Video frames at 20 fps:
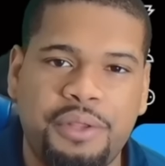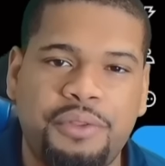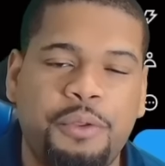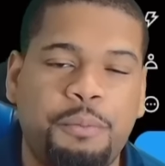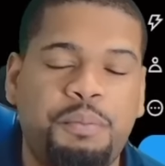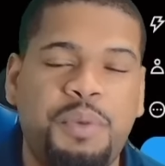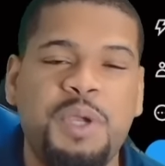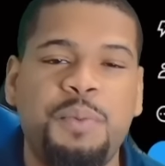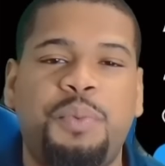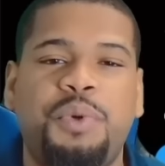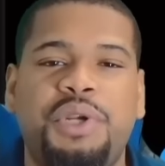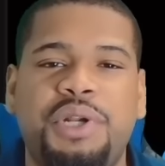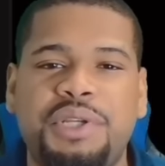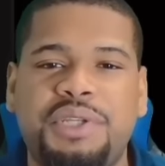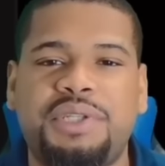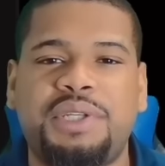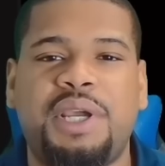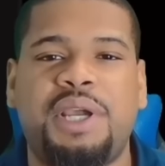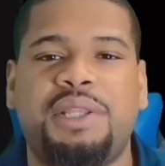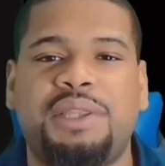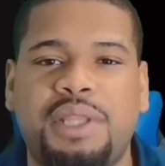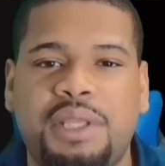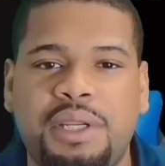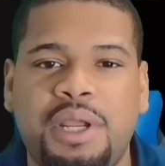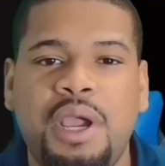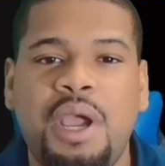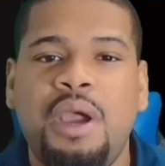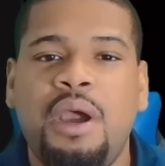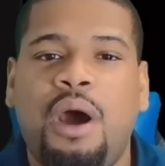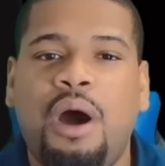The people that said that,
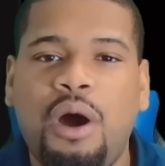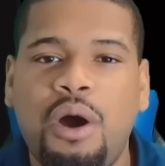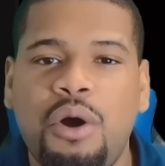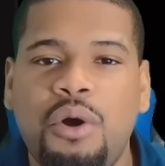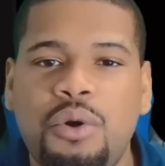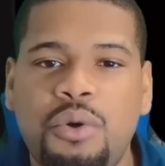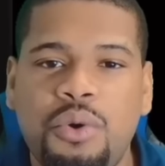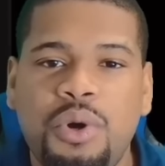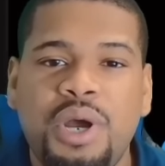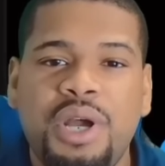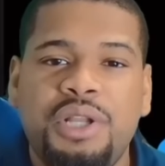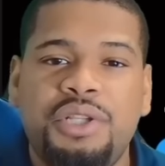oh,